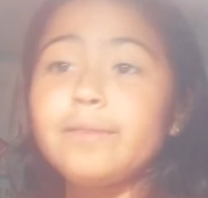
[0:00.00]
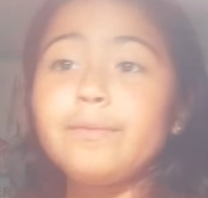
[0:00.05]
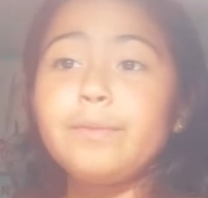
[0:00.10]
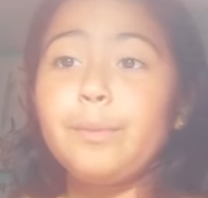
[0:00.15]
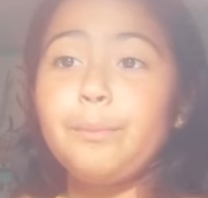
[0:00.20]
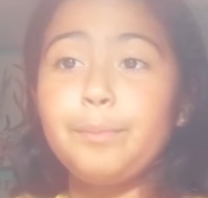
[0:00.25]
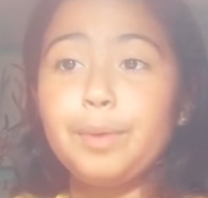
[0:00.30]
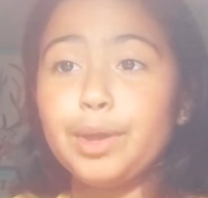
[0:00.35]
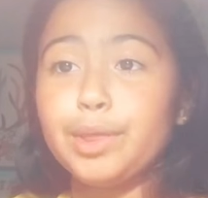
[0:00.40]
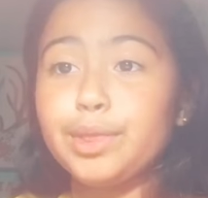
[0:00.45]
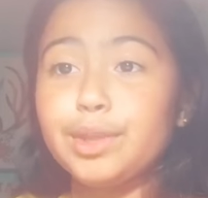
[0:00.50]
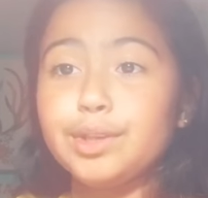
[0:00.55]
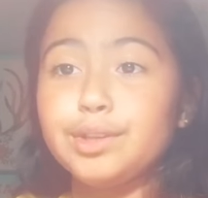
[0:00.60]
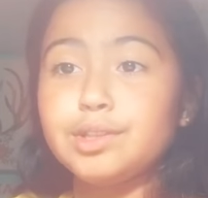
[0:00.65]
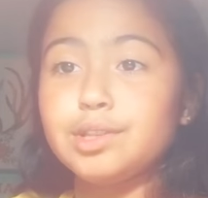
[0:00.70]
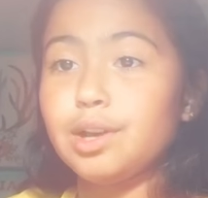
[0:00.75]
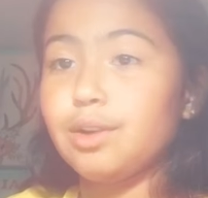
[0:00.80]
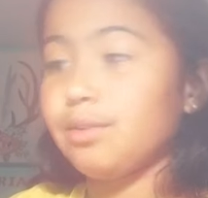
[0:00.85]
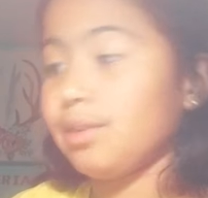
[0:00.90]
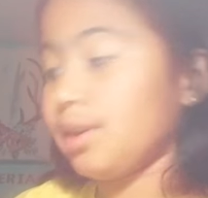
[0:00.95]
even pick
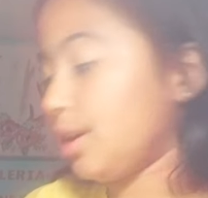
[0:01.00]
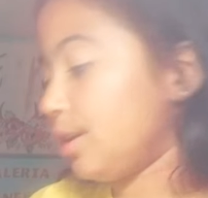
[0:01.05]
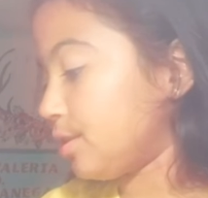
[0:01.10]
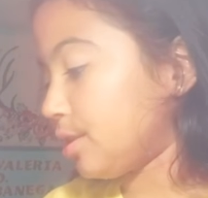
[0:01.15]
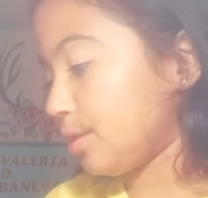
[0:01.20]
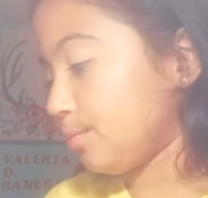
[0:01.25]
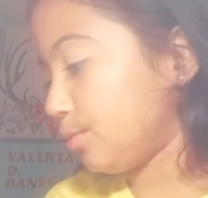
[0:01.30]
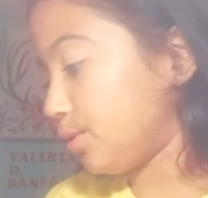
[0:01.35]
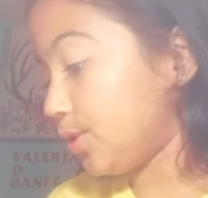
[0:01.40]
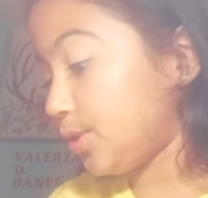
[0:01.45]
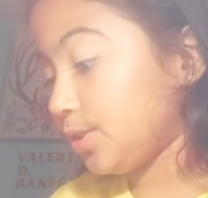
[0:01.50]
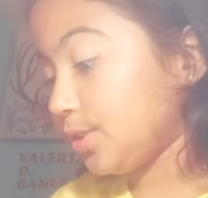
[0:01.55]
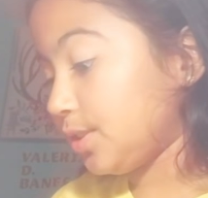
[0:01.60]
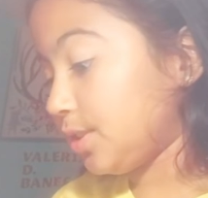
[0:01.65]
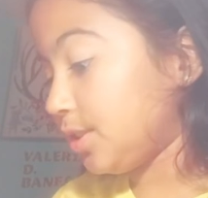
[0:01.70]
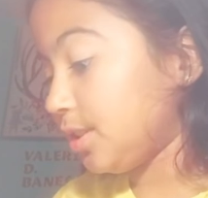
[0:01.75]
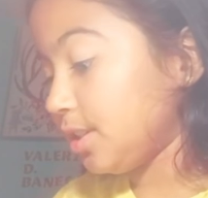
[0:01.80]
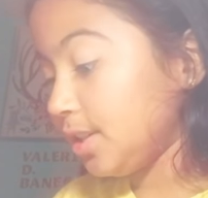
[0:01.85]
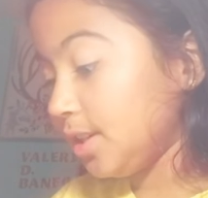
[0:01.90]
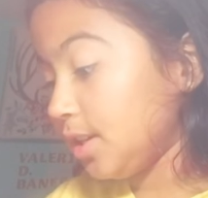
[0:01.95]
these out, guys. I'm just
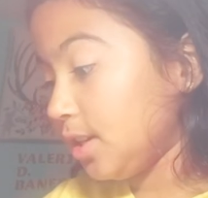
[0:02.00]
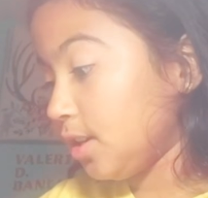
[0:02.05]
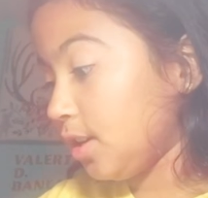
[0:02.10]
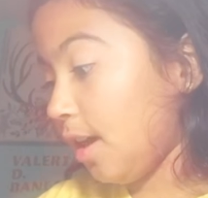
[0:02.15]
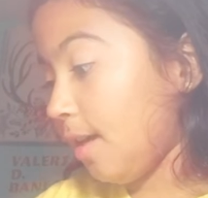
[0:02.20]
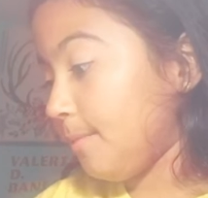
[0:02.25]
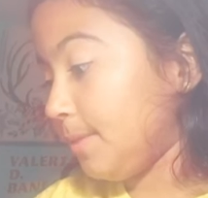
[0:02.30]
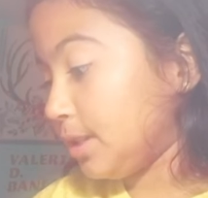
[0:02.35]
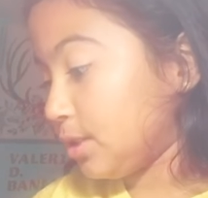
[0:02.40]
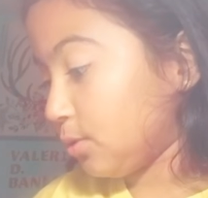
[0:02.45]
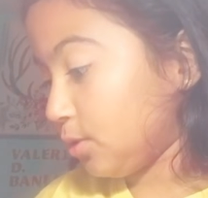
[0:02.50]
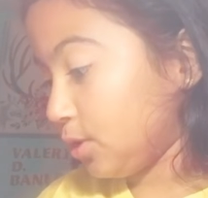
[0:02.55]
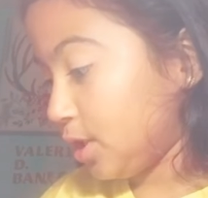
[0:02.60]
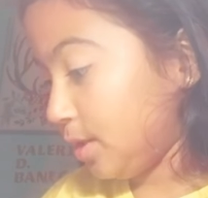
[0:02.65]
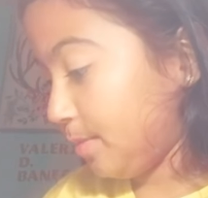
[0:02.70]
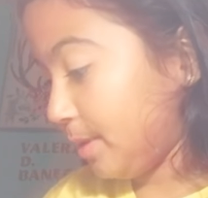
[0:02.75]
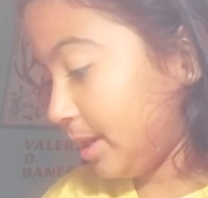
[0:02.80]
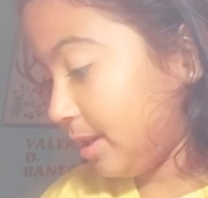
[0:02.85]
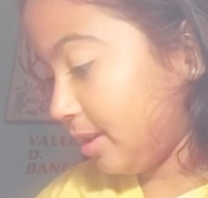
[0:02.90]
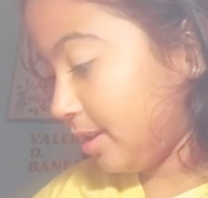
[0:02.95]
not my
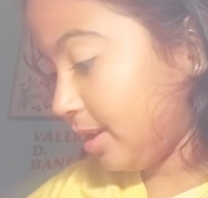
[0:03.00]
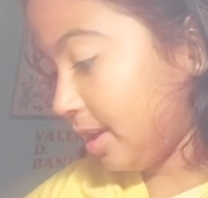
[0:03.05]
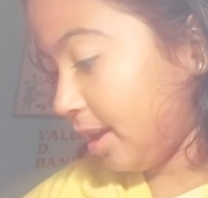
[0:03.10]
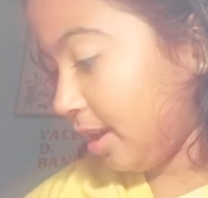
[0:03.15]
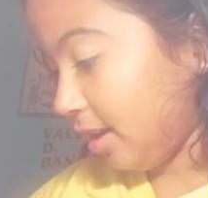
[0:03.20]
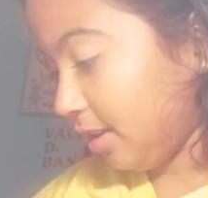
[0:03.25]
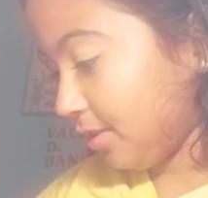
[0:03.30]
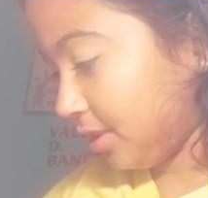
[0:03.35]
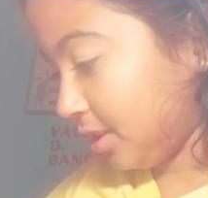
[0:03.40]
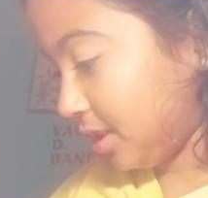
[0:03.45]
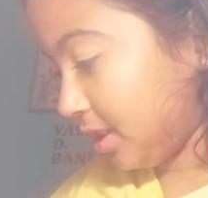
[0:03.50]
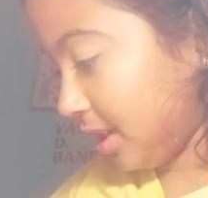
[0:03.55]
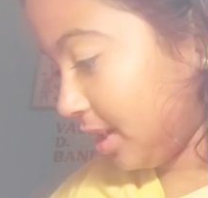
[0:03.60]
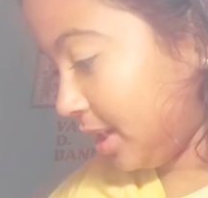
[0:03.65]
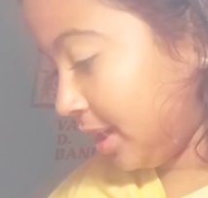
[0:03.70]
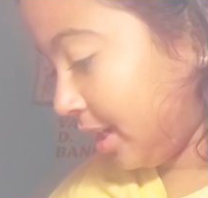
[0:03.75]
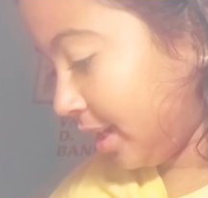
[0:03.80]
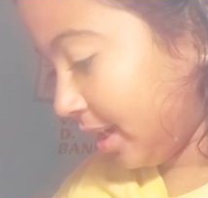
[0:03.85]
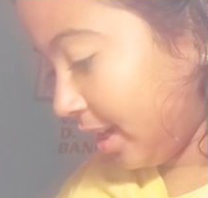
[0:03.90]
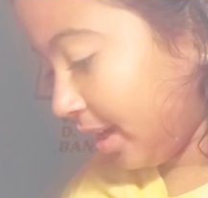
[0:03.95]
squishy bin and I got this
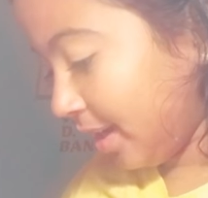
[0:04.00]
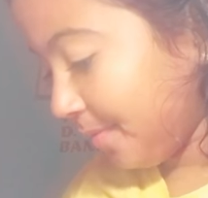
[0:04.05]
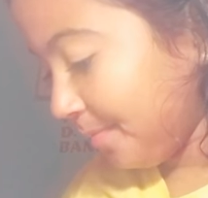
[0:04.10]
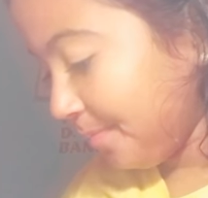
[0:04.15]
idea.